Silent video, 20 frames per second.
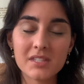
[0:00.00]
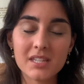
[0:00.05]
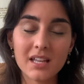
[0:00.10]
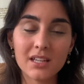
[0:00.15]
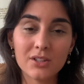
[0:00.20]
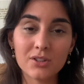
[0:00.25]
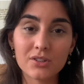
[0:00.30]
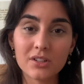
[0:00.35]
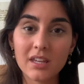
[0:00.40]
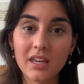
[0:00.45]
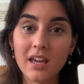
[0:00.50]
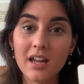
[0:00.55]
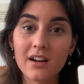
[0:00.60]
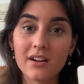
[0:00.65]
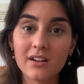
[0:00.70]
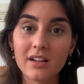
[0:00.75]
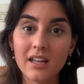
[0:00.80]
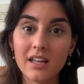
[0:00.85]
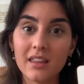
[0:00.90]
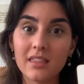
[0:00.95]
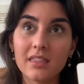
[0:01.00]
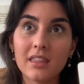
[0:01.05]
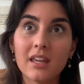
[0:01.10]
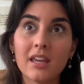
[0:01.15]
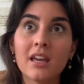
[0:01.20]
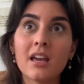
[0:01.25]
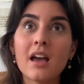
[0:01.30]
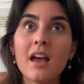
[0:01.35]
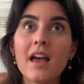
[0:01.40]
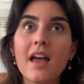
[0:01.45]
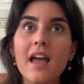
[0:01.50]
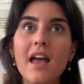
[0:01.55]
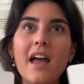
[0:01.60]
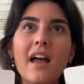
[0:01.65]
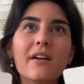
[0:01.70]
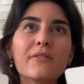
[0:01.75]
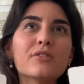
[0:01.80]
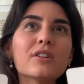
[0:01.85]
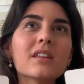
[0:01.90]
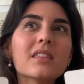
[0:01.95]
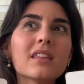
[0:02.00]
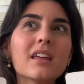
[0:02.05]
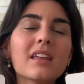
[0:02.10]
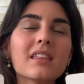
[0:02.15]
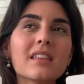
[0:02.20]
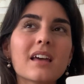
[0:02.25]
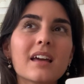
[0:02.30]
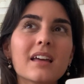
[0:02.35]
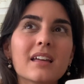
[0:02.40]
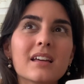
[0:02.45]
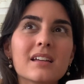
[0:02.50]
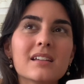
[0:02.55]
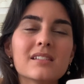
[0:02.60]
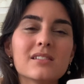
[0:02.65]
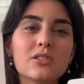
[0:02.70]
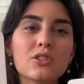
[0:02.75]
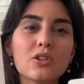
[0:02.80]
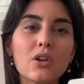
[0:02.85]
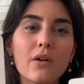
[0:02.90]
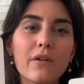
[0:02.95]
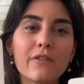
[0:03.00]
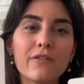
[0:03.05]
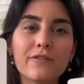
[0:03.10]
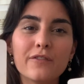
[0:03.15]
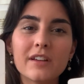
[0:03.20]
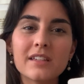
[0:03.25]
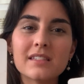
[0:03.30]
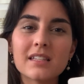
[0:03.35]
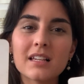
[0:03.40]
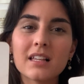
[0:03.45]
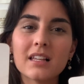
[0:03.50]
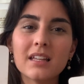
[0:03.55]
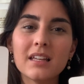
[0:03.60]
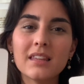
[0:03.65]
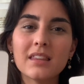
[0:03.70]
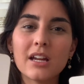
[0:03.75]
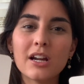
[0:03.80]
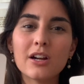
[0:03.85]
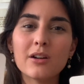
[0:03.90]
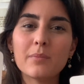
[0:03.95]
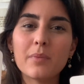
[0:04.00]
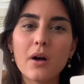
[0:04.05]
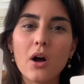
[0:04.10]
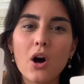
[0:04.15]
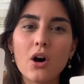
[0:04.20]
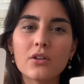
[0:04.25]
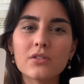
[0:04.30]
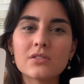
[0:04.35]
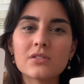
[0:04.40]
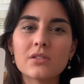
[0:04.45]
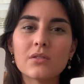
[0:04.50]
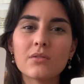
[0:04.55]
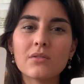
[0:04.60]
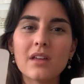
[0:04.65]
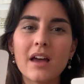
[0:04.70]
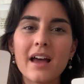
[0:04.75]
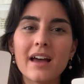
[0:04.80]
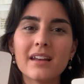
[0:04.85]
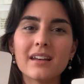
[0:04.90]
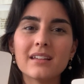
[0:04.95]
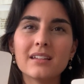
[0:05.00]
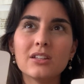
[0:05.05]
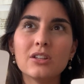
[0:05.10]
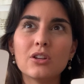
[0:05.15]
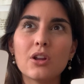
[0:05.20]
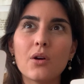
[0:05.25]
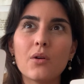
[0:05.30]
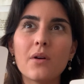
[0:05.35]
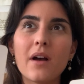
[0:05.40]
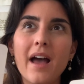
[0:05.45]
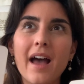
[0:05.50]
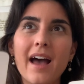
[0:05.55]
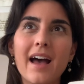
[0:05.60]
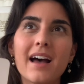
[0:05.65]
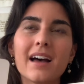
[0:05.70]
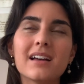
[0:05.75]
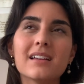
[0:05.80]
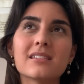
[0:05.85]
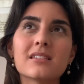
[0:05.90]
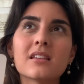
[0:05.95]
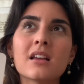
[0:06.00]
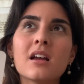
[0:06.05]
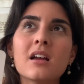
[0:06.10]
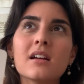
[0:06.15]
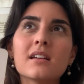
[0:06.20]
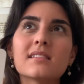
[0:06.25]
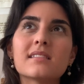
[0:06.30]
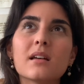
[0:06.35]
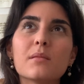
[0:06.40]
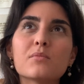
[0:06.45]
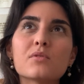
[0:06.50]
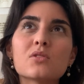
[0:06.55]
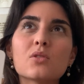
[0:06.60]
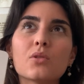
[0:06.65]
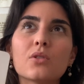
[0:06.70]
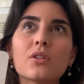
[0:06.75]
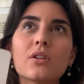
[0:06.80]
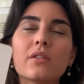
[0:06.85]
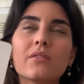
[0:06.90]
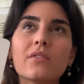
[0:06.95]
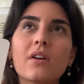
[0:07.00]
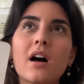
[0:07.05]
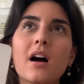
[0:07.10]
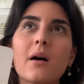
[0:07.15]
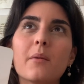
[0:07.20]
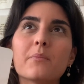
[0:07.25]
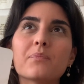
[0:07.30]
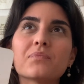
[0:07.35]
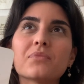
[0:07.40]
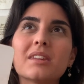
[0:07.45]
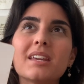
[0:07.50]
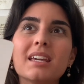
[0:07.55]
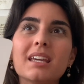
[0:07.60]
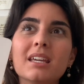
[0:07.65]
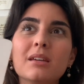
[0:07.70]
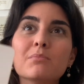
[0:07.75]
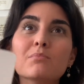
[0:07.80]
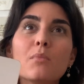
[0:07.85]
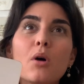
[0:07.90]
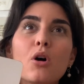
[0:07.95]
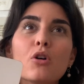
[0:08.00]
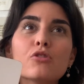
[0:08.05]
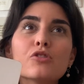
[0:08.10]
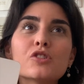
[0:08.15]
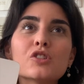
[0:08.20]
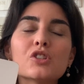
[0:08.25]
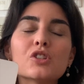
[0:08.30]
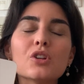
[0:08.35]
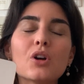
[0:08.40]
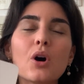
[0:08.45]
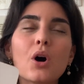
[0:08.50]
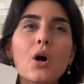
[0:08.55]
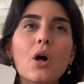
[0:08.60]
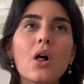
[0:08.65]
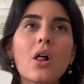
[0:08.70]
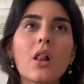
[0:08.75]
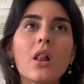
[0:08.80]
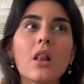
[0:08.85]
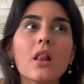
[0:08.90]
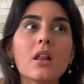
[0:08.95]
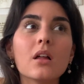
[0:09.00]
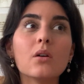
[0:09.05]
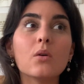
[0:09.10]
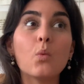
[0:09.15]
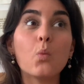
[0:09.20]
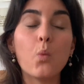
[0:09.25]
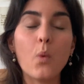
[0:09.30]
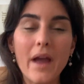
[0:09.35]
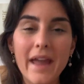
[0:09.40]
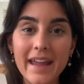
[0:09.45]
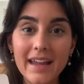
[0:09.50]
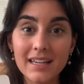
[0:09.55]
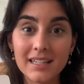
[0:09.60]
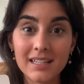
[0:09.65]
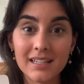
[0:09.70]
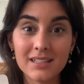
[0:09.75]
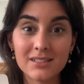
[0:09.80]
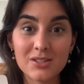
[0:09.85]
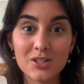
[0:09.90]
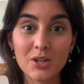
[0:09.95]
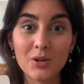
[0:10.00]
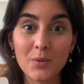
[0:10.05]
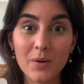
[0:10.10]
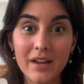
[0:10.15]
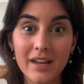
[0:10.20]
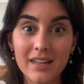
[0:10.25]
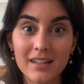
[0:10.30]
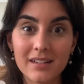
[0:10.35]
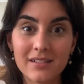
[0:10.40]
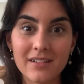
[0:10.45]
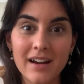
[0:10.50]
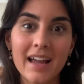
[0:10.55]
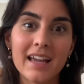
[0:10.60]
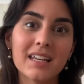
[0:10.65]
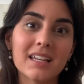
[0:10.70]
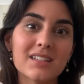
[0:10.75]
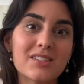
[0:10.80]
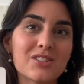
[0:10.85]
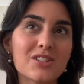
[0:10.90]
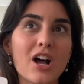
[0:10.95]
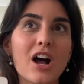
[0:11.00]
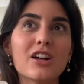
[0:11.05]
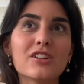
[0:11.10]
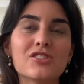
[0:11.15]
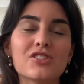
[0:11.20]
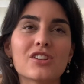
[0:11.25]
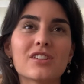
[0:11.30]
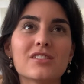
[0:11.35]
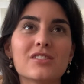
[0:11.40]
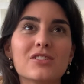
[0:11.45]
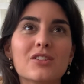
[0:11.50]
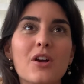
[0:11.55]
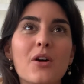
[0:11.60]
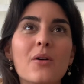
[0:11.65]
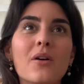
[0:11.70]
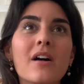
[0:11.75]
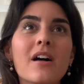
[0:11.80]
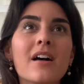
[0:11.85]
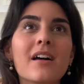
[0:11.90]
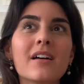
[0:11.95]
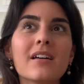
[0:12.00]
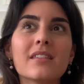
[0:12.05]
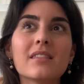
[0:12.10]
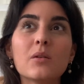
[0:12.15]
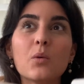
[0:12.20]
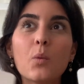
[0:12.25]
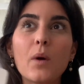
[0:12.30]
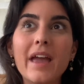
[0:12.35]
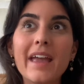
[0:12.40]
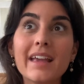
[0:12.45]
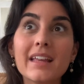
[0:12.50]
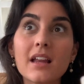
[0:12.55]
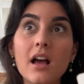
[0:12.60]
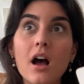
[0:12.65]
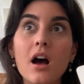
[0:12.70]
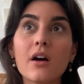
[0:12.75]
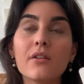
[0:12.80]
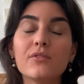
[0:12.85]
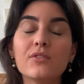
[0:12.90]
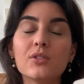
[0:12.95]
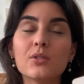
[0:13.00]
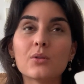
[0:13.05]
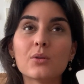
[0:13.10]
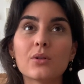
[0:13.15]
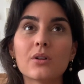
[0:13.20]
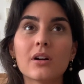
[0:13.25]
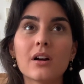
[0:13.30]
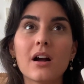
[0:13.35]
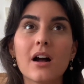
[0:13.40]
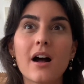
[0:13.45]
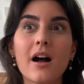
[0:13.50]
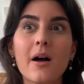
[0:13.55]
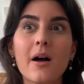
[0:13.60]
that you're carrying, everything that is, physically there, but also that, has some sort of emotional weight to it, right? It's not just, the weight of your